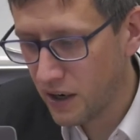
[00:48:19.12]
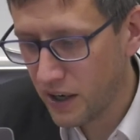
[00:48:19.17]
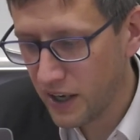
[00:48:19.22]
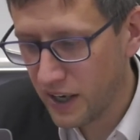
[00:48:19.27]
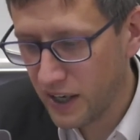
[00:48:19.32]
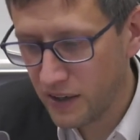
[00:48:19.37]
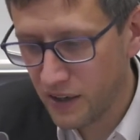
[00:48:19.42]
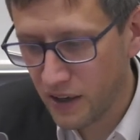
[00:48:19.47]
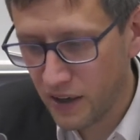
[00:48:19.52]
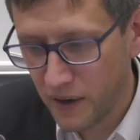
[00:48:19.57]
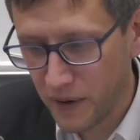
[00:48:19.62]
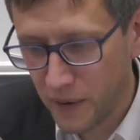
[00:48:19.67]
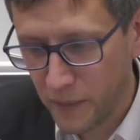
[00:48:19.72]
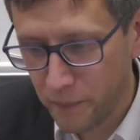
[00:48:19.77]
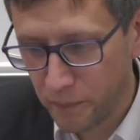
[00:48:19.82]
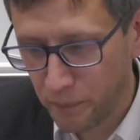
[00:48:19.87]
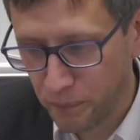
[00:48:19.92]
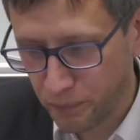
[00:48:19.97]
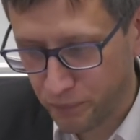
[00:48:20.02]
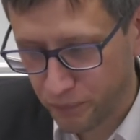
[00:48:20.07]

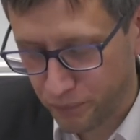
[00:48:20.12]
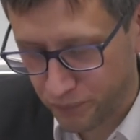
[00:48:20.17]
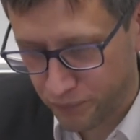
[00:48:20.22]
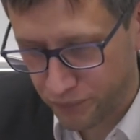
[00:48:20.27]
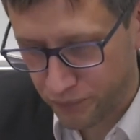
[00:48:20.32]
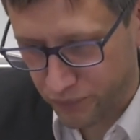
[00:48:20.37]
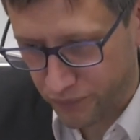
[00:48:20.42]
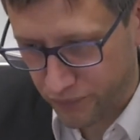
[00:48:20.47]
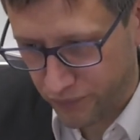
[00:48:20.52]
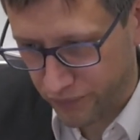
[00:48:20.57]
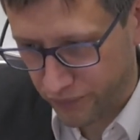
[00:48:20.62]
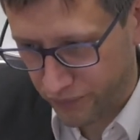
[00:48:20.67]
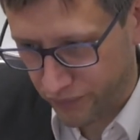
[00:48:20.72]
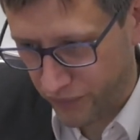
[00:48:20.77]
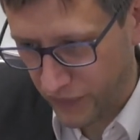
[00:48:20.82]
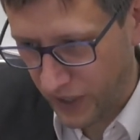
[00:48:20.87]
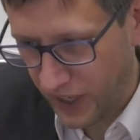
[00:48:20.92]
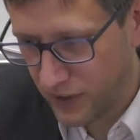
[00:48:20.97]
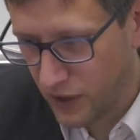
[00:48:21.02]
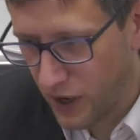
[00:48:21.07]

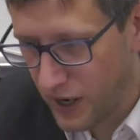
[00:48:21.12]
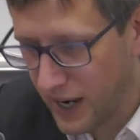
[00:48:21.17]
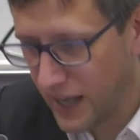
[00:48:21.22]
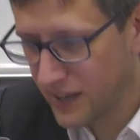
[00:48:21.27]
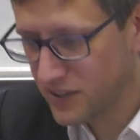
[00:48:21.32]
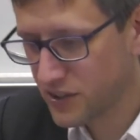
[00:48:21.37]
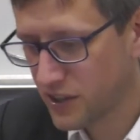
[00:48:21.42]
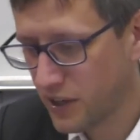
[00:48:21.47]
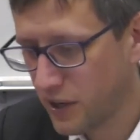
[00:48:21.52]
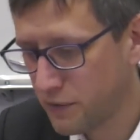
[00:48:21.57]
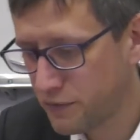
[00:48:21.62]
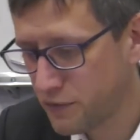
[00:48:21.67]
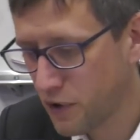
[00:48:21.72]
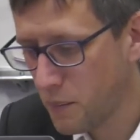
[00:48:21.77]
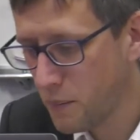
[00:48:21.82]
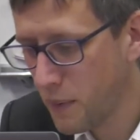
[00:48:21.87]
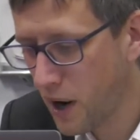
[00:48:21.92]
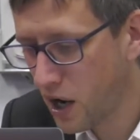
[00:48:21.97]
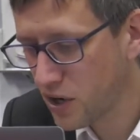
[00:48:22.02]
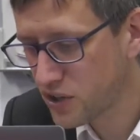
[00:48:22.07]
in a letter
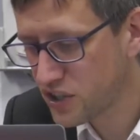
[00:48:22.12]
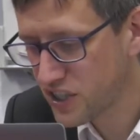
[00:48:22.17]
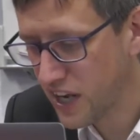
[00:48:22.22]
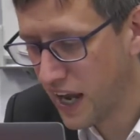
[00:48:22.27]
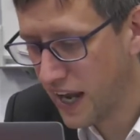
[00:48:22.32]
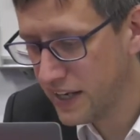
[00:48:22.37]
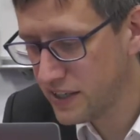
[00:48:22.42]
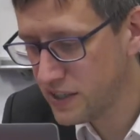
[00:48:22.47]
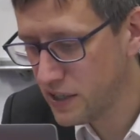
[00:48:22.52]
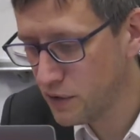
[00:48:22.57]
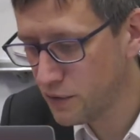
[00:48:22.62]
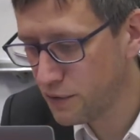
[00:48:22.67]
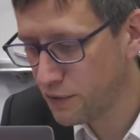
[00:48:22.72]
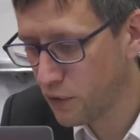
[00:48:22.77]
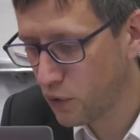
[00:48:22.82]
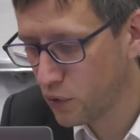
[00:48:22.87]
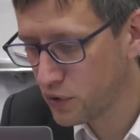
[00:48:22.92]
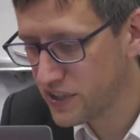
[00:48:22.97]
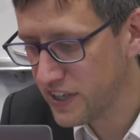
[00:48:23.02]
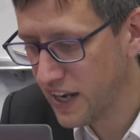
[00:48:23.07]
from March
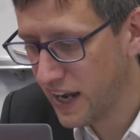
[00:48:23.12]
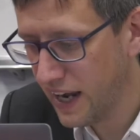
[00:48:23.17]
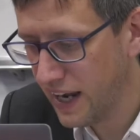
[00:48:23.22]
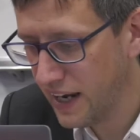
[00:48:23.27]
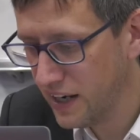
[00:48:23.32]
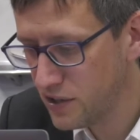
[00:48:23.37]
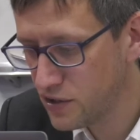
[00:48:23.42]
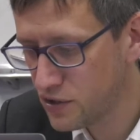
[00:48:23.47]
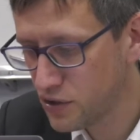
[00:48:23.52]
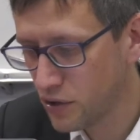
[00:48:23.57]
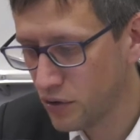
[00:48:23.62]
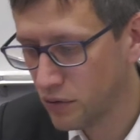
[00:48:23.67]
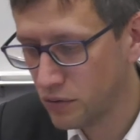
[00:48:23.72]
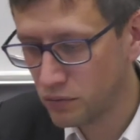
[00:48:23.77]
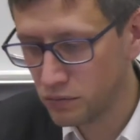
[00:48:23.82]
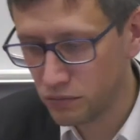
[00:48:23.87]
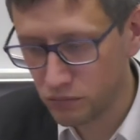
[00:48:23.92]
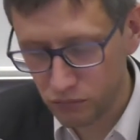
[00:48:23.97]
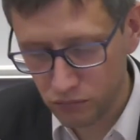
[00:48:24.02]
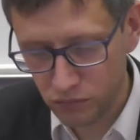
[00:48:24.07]
1848, so
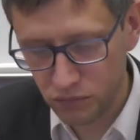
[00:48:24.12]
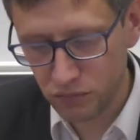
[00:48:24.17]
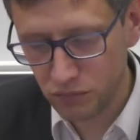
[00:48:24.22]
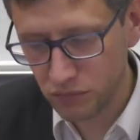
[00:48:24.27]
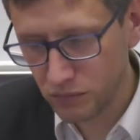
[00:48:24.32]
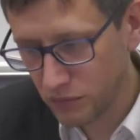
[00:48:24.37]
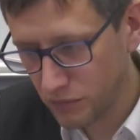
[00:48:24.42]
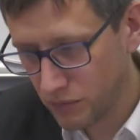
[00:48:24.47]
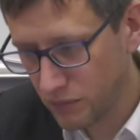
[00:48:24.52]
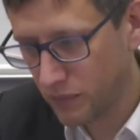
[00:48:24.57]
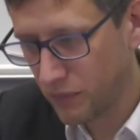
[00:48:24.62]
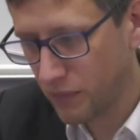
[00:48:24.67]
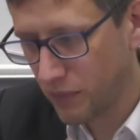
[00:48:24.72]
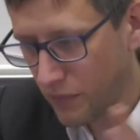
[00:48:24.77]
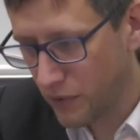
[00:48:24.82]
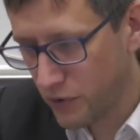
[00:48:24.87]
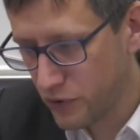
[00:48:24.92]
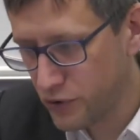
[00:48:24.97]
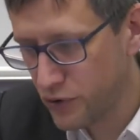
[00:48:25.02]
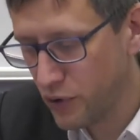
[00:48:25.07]

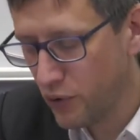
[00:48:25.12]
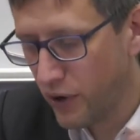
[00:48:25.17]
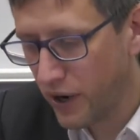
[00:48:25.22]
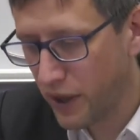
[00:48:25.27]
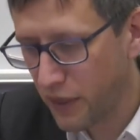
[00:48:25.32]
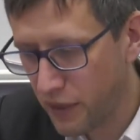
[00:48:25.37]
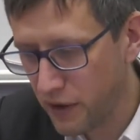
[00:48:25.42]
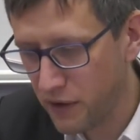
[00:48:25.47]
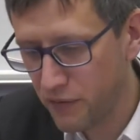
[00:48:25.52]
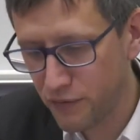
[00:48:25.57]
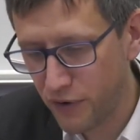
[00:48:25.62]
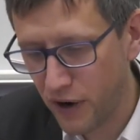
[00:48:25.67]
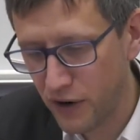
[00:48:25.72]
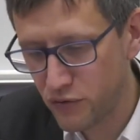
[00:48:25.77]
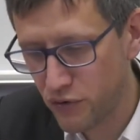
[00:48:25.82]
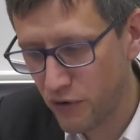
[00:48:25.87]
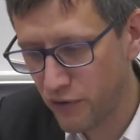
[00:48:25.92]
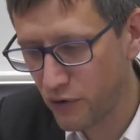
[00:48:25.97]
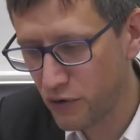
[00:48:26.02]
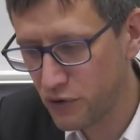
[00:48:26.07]
during the
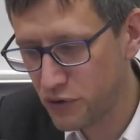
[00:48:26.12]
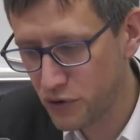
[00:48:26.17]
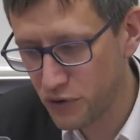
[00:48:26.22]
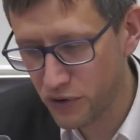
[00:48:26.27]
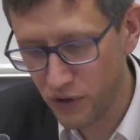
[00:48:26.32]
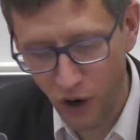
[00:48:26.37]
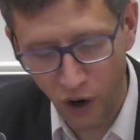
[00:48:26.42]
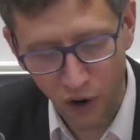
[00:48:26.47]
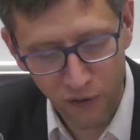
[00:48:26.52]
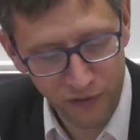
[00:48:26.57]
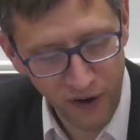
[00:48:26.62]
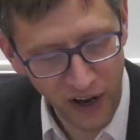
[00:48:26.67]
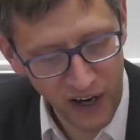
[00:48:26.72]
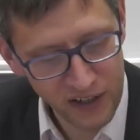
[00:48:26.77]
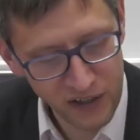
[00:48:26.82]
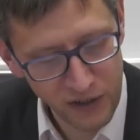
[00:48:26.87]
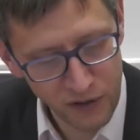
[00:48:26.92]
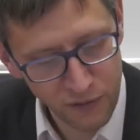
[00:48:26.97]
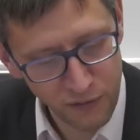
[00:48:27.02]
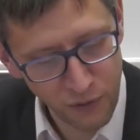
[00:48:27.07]
French Revolution of
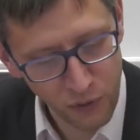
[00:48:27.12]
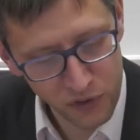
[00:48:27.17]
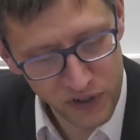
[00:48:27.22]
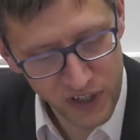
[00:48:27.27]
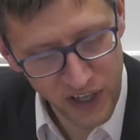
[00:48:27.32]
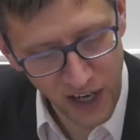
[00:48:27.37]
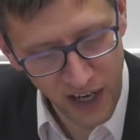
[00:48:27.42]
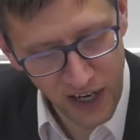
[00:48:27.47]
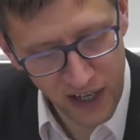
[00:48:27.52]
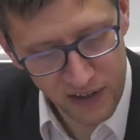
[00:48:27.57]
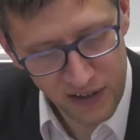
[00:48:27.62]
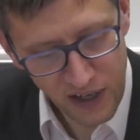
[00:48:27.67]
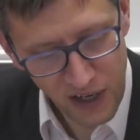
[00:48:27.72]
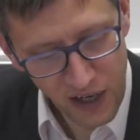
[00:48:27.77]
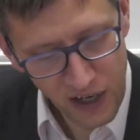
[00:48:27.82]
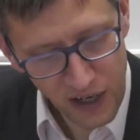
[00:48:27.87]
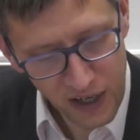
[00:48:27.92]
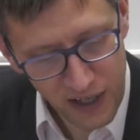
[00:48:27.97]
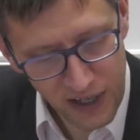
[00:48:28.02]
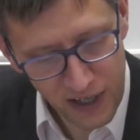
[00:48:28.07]
1848,
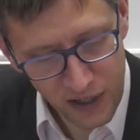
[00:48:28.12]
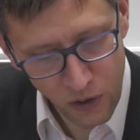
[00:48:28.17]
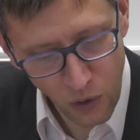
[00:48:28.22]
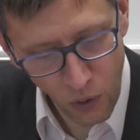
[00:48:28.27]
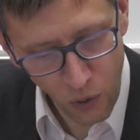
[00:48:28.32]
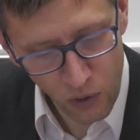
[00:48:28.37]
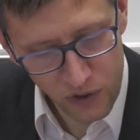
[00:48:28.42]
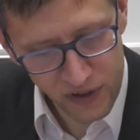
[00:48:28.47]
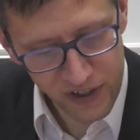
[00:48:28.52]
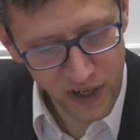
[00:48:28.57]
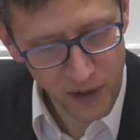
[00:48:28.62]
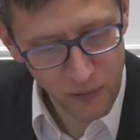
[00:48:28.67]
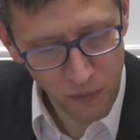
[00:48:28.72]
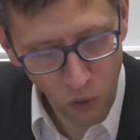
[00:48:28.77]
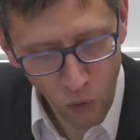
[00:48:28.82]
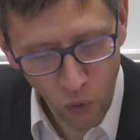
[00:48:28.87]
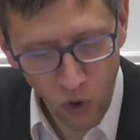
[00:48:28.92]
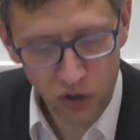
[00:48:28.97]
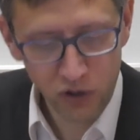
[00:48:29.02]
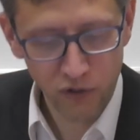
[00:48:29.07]
he called him
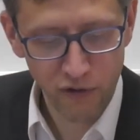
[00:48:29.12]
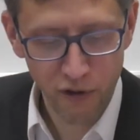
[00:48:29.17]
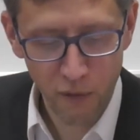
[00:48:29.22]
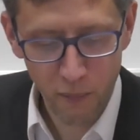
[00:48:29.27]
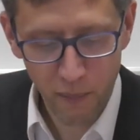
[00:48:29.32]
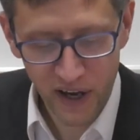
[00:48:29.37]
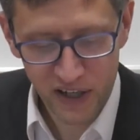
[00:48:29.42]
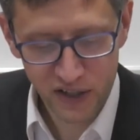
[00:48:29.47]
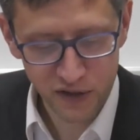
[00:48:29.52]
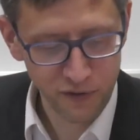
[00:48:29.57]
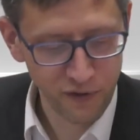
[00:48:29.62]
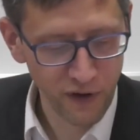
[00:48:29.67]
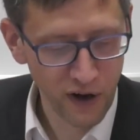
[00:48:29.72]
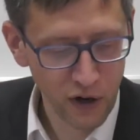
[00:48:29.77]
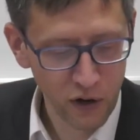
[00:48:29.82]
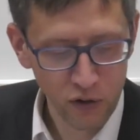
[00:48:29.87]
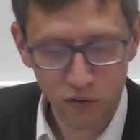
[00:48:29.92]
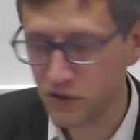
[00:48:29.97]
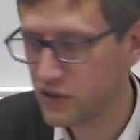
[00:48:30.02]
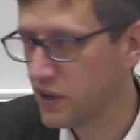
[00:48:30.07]
one of the best
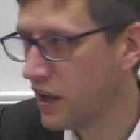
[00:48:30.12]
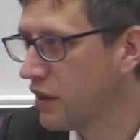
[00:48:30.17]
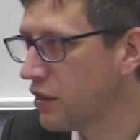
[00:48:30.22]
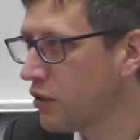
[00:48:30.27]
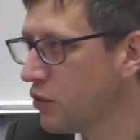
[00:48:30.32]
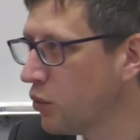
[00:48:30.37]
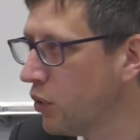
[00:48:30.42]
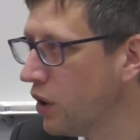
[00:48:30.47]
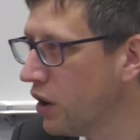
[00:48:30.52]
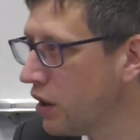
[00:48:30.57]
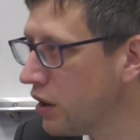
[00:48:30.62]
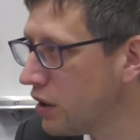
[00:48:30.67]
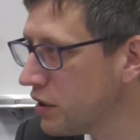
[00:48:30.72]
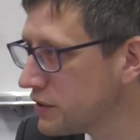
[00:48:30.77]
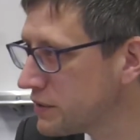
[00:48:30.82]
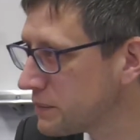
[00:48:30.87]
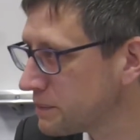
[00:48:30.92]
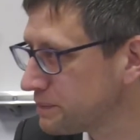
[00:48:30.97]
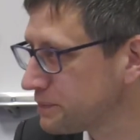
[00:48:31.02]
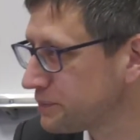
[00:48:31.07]
fellows in the
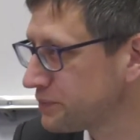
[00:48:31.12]
world,